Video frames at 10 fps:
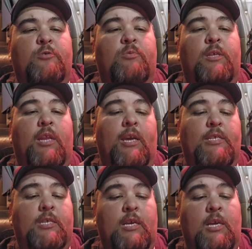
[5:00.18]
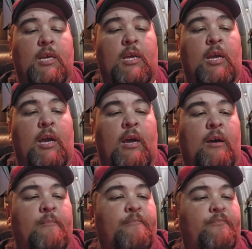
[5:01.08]
is really nice.
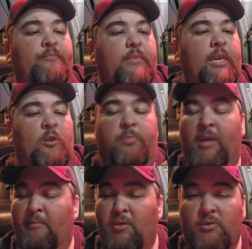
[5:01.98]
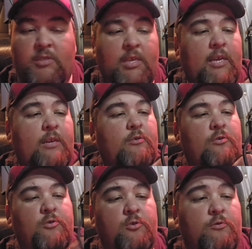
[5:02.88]
It'll play music.
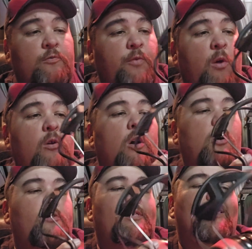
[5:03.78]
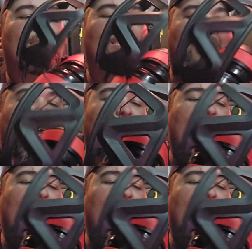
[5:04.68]
It'll do phone calls. It does not